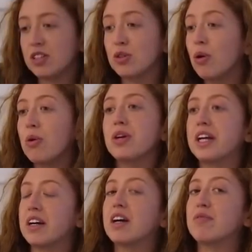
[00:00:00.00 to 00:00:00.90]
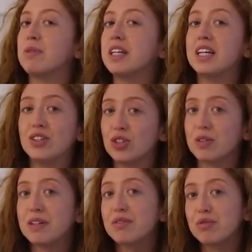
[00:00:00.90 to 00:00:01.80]
this whole year I've been
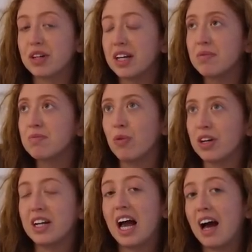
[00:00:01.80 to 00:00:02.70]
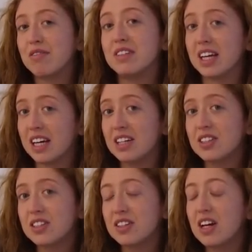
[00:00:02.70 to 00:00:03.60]
injury free, 1.5
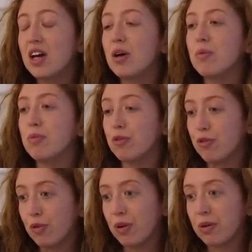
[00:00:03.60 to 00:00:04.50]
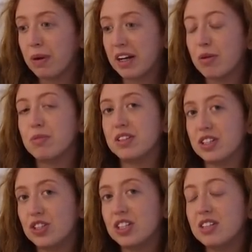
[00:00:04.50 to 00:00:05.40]
days before my
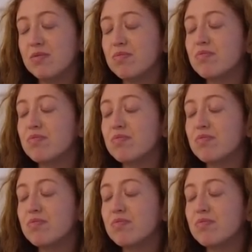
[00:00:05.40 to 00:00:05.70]
competition.